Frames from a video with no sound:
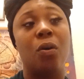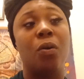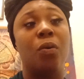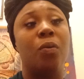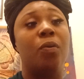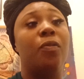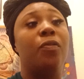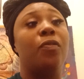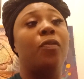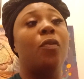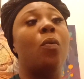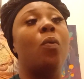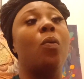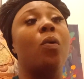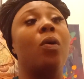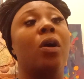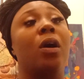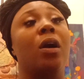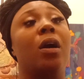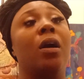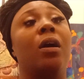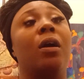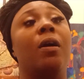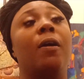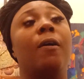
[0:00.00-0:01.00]

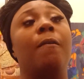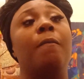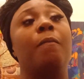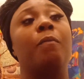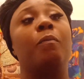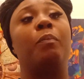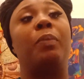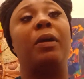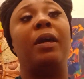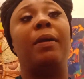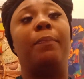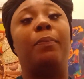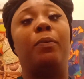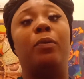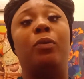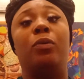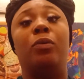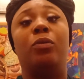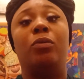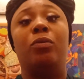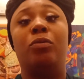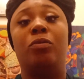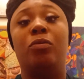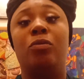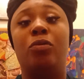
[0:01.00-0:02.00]
for people
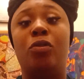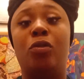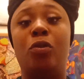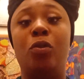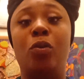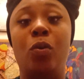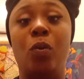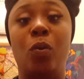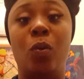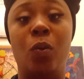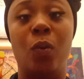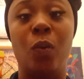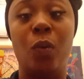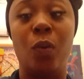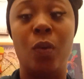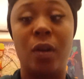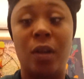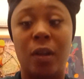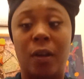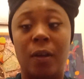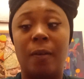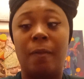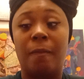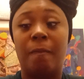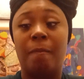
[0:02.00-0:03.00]
to
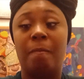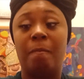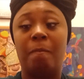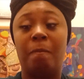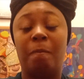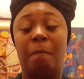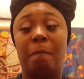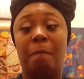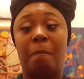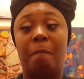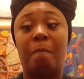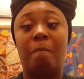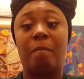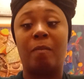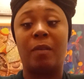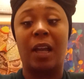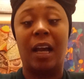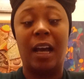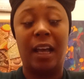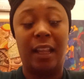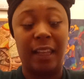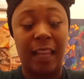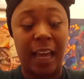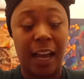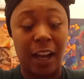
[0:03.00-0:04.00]

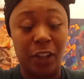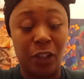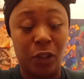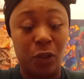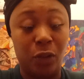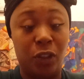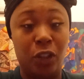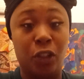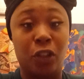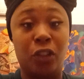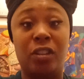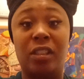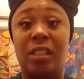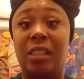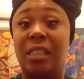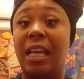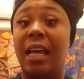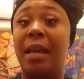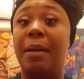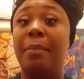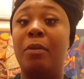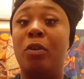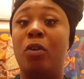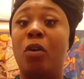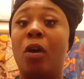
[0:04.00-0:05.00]
allow you the
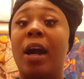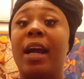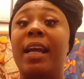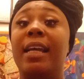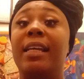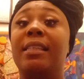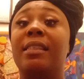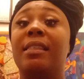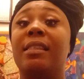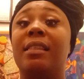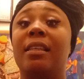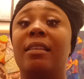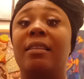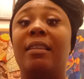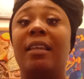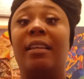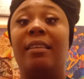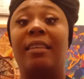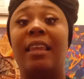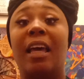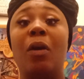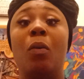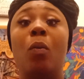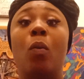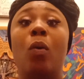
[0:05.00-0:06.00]
same grace that
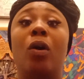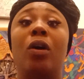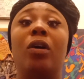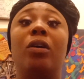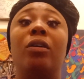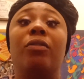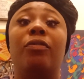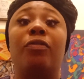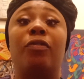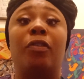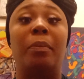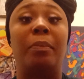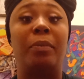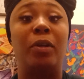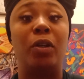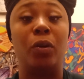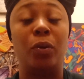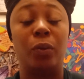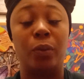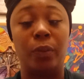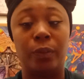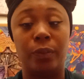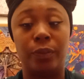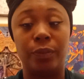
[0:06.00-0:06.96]
they want from you.